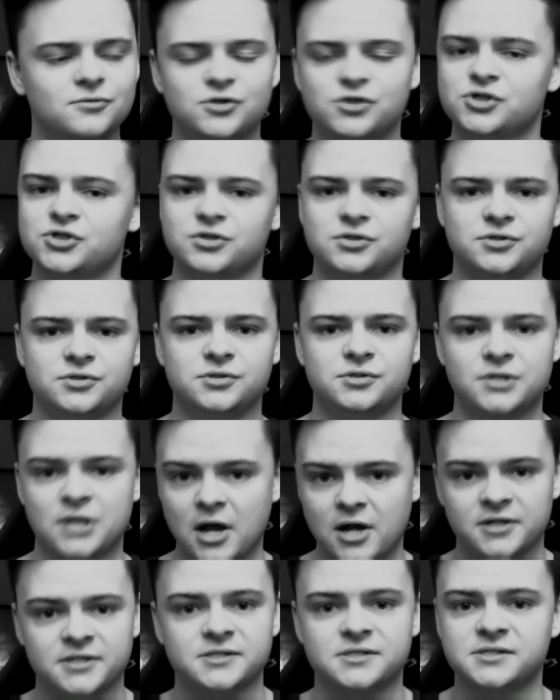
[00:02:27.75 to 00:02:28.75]
you should
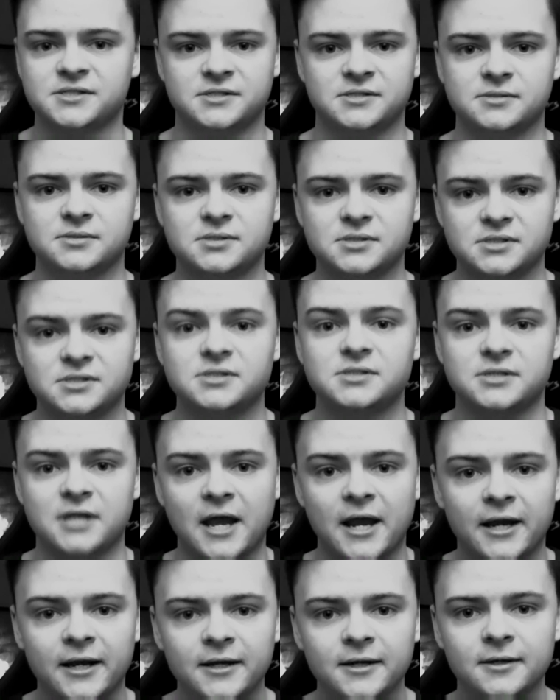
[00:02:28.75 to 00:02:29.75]
not
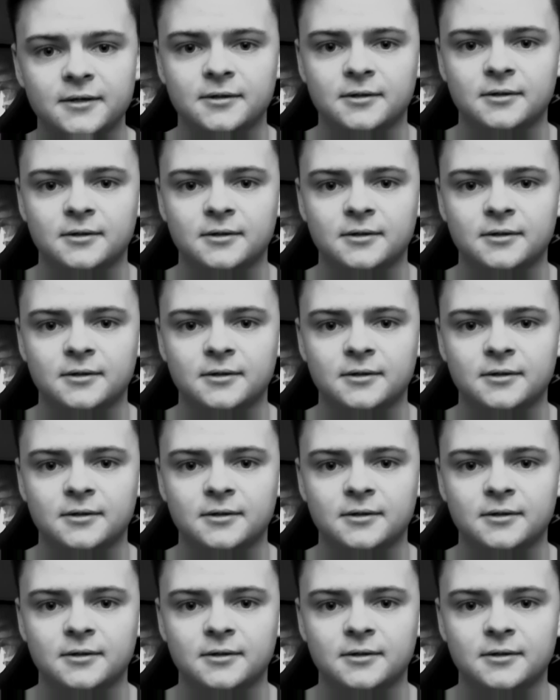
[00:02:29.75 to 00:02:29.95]
say.